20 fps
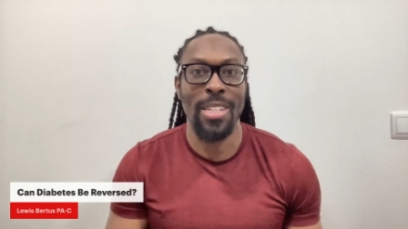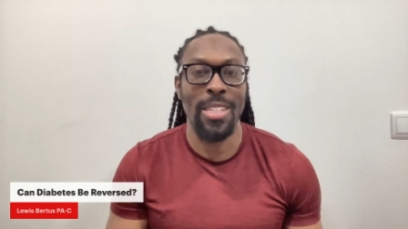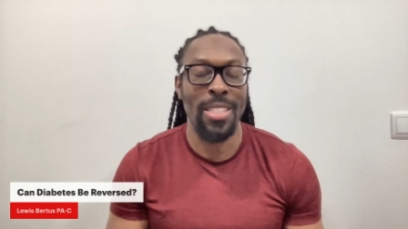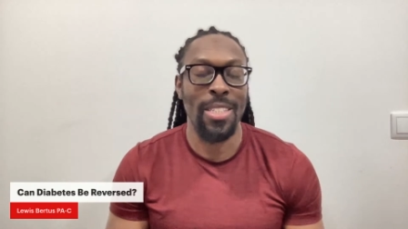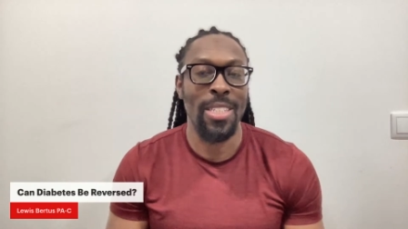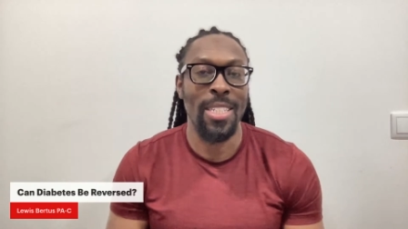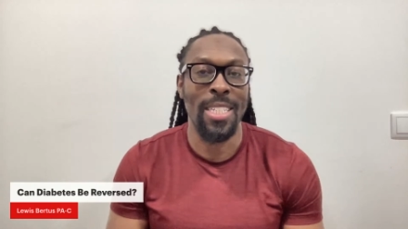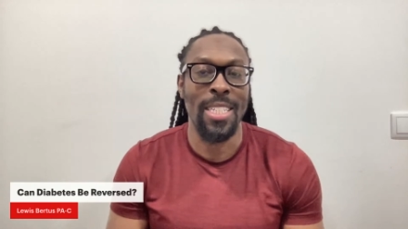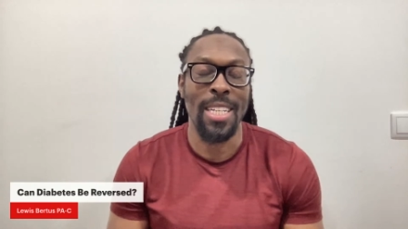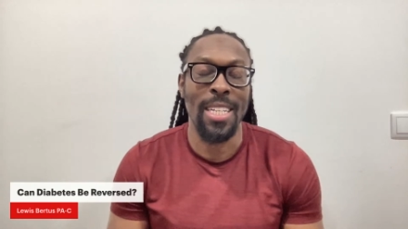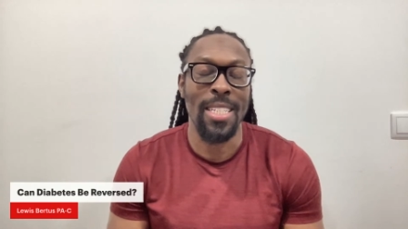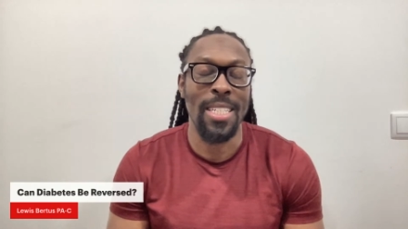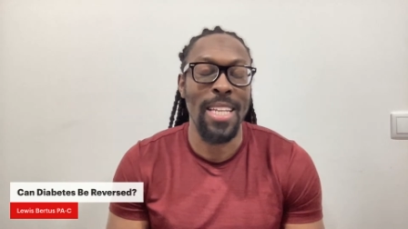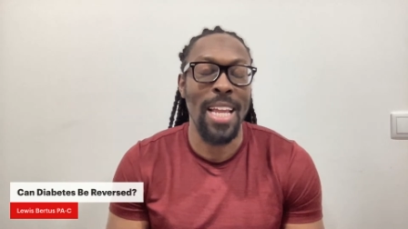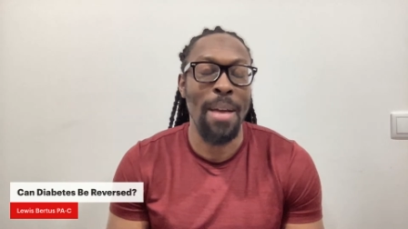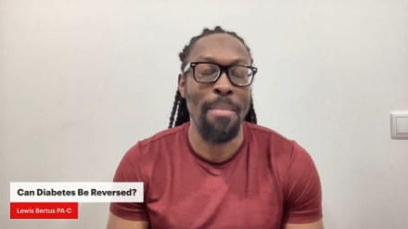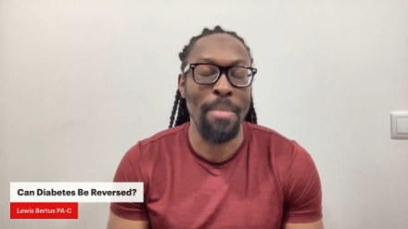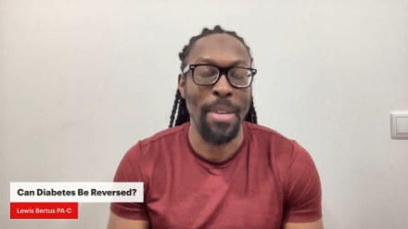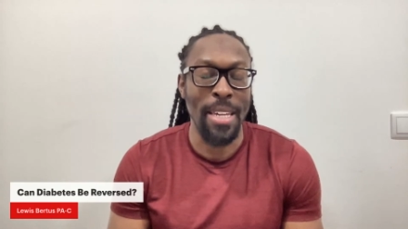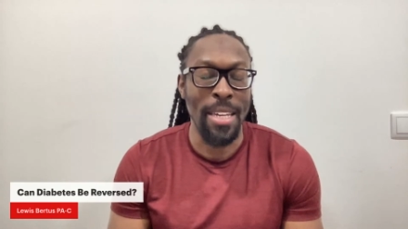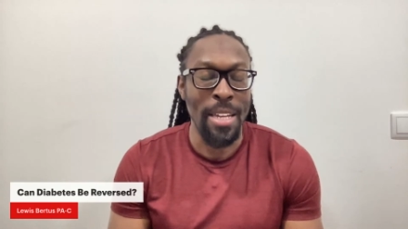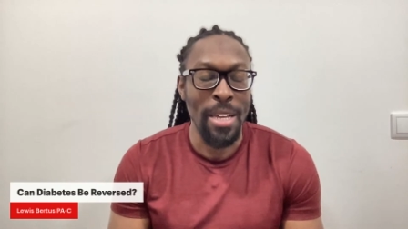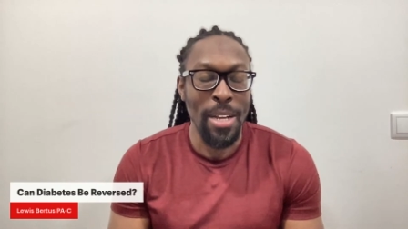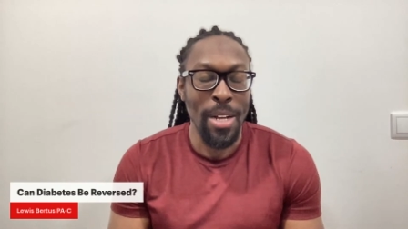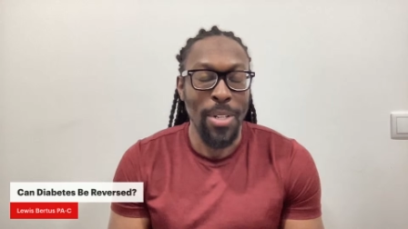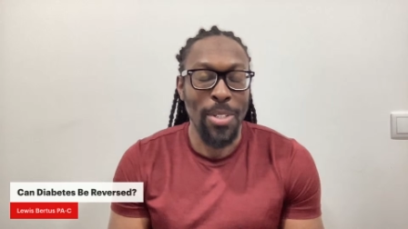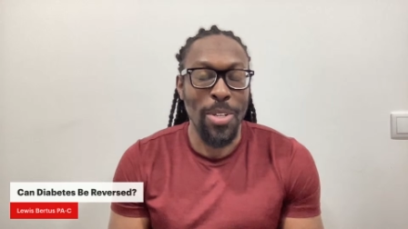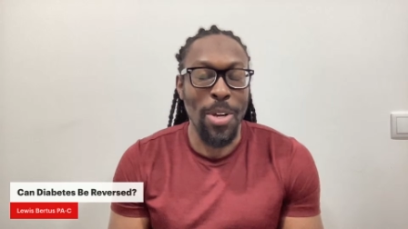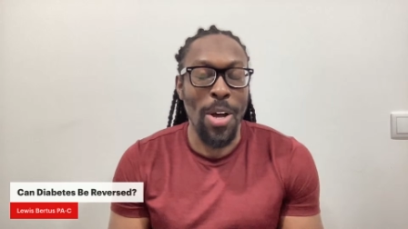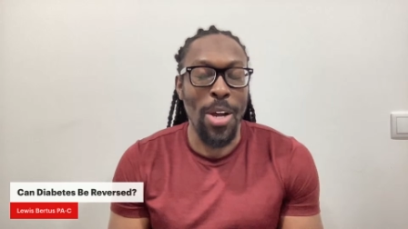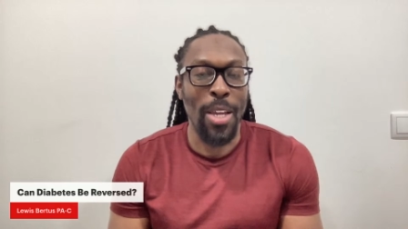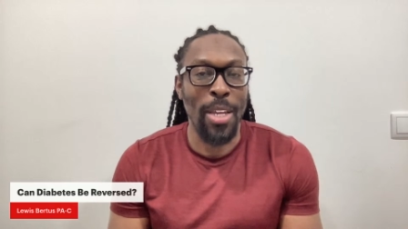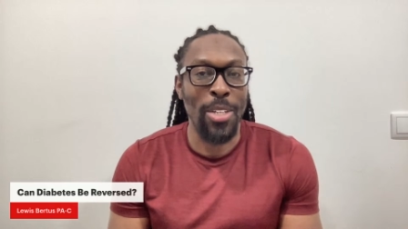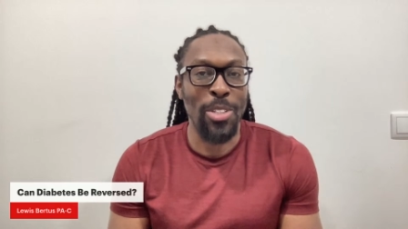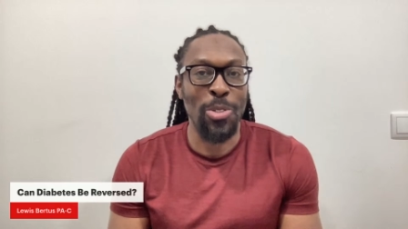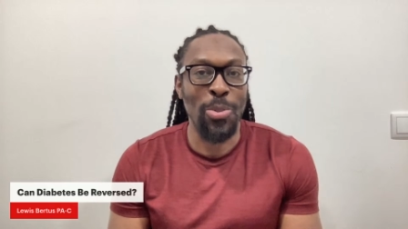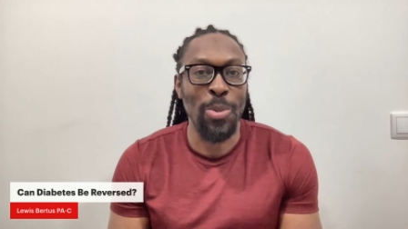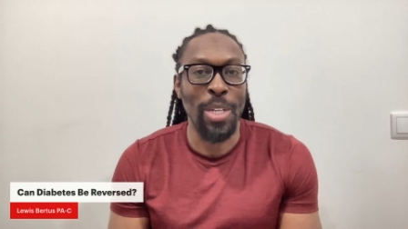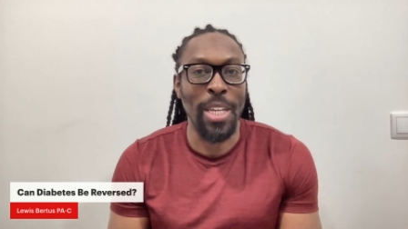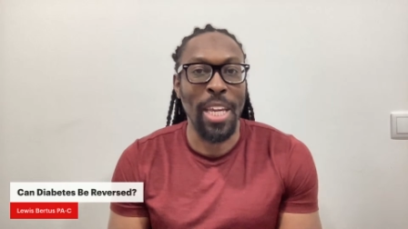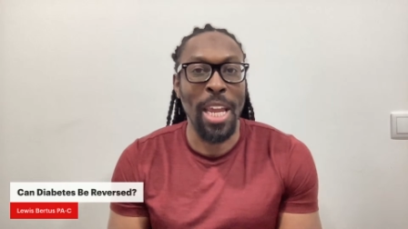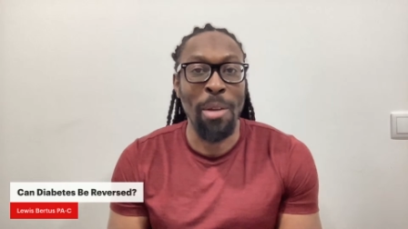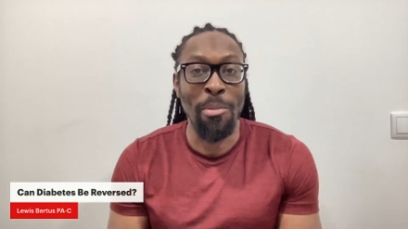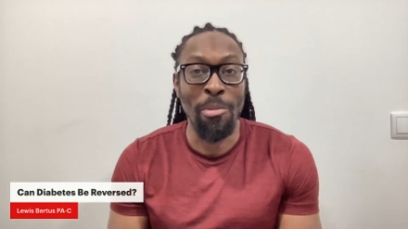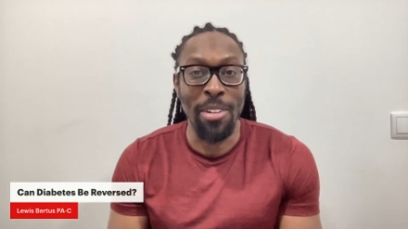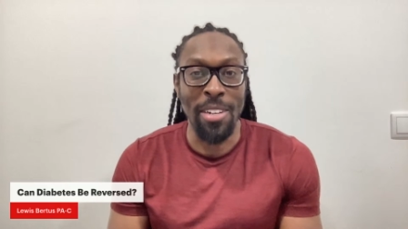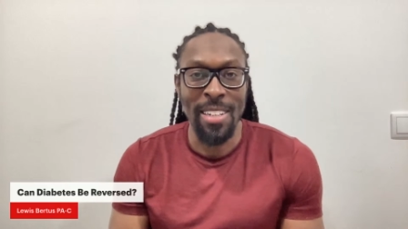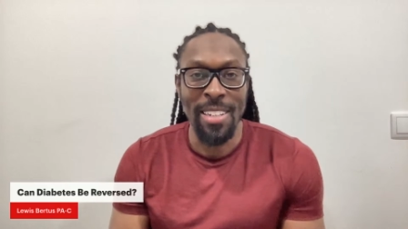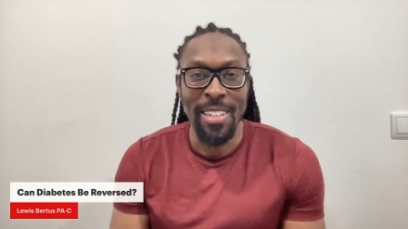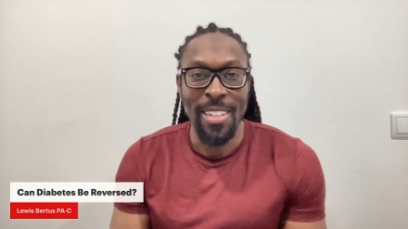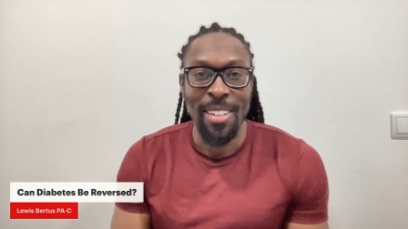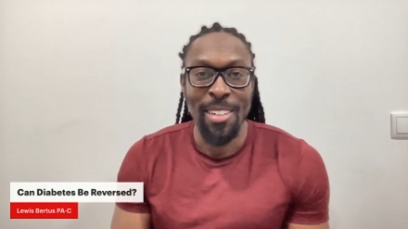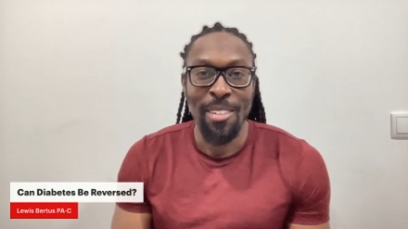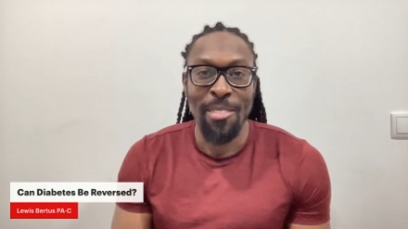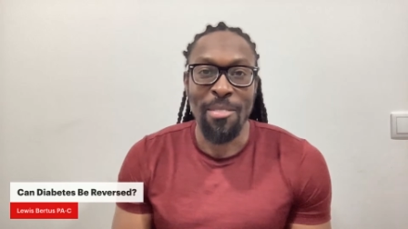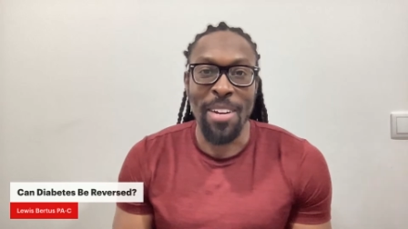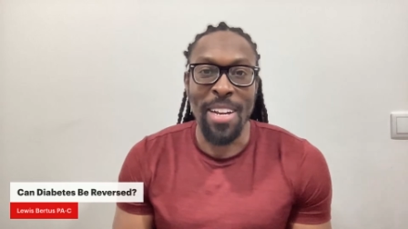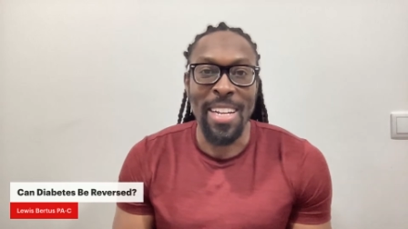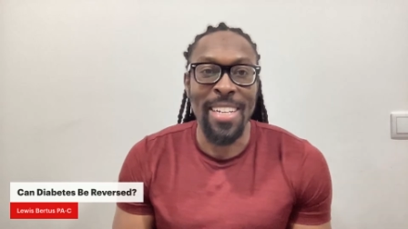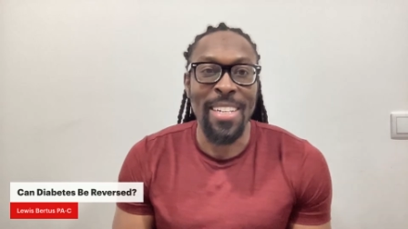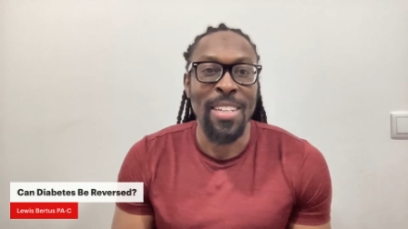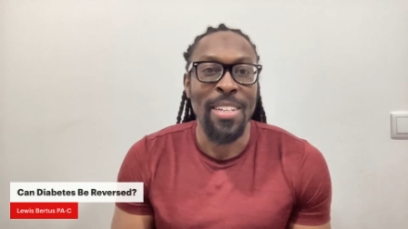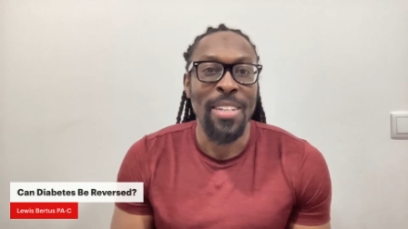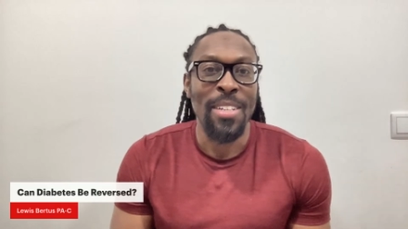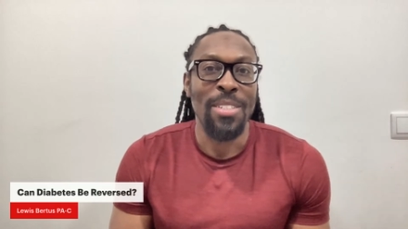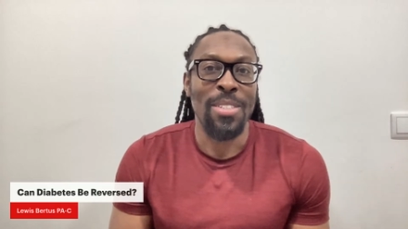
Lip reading: It's just not me talking to a camera, right?